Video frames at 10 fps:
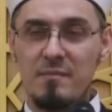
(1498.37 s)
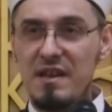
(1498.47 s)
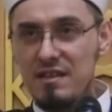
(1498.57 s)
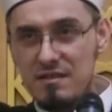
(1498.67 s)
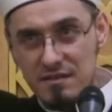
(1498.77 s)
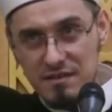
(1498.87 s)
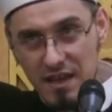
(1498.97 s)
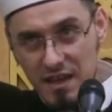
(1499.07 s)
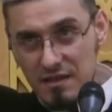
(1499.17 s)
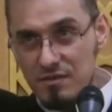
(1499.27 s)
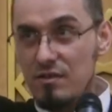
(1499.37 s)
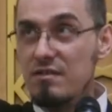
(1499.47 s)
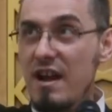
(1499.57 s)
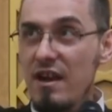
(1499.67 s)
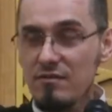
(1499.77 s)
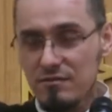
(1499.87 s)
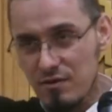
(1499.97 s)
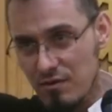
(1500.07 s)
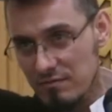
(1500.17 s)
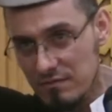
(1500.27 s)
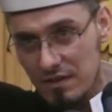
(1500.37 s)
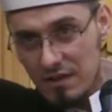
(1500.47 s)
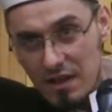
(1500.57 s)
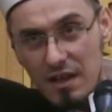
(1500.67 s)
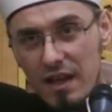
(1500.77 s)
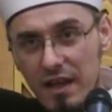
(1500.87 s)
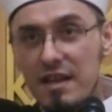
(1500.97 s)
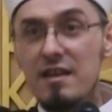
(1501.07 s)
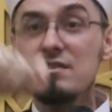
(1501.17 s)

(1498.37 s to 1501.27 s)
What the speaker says: But he didn't say, here's your crown, go. And here